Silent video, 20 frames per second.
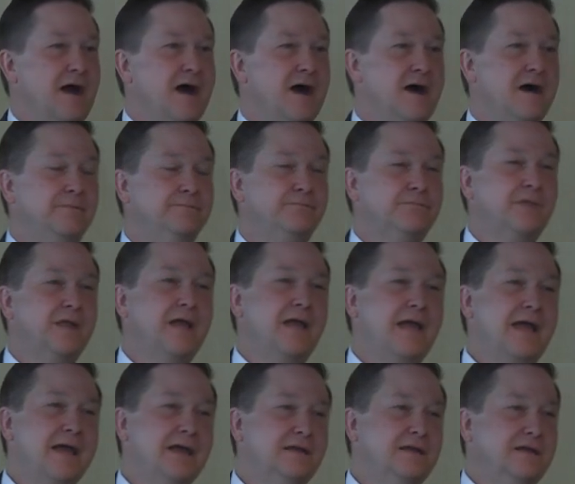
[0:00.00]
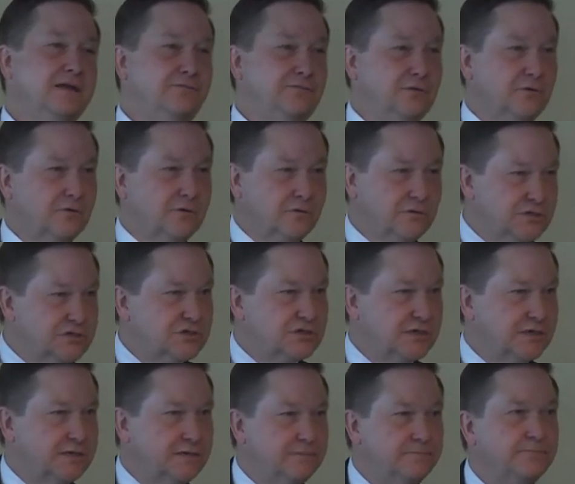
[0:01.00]
And if you're a
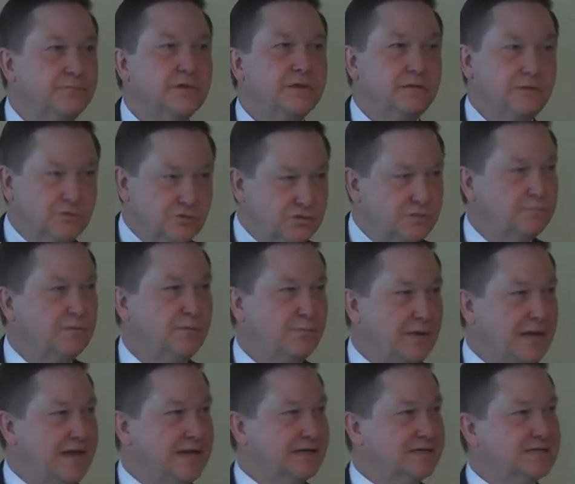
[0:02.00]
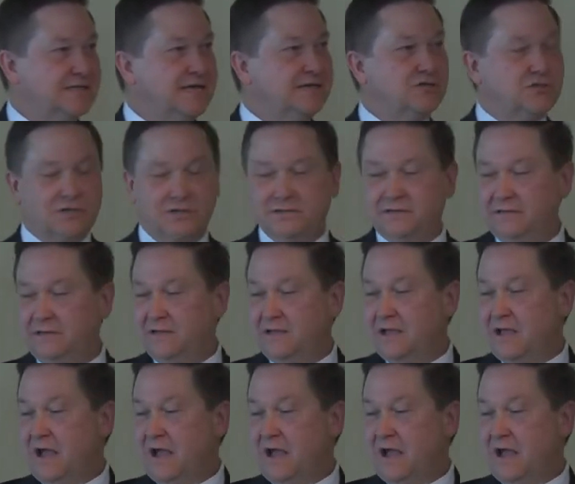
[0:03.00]
Christian, you should be paying attention